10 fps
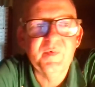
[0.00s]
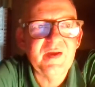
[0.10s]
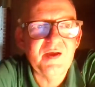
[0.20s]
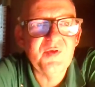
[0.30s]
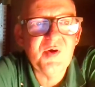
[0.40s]

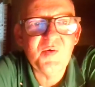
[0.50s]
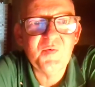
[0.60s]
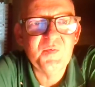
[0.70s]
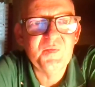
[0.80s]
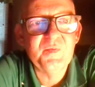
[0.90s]

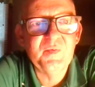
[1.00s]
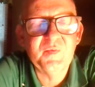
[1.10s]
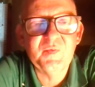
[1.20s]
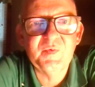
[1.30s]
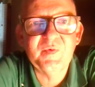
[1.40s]
although
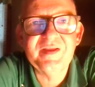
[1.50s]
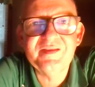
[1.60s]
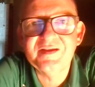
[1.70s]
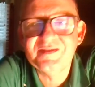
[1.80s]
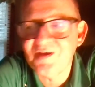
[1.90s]
the way
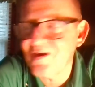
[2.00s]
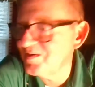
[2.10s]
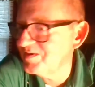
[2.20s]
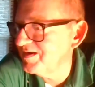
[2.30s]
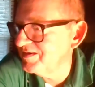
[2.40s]
things
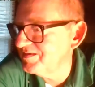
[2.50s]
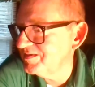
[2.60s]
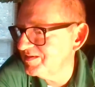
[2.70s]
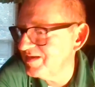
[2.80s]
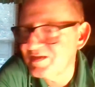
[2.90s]
are in
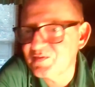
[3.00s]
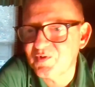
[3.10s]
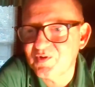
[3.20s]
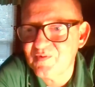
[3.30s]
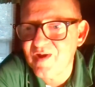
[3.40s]
today's
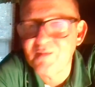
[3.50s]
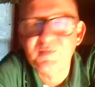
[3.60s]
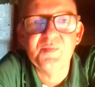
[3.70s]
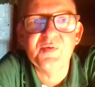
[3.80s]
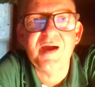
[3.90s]
world, Rob,
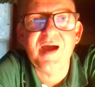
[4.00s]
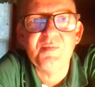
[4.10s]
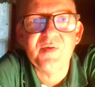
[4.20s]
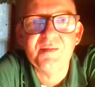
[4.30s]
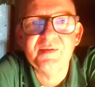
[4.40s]
I'll
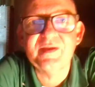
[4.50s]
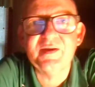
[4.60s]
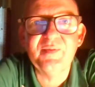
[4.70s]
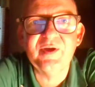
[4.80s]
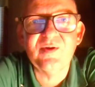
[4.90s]
probably get
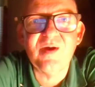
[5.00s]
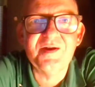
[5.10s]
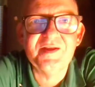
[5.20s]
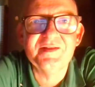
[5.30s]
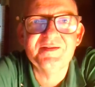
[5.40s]
a better
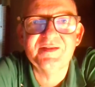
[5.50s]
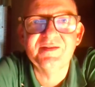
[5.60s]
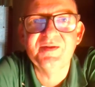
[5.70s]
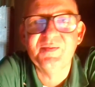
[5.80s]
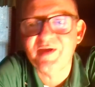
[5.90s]
audience in
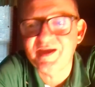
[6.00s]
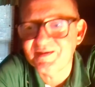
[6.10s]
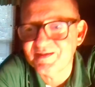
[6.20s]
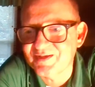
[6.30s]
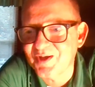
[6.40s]
the
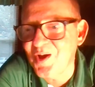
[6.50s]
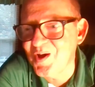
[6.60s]
debate. So,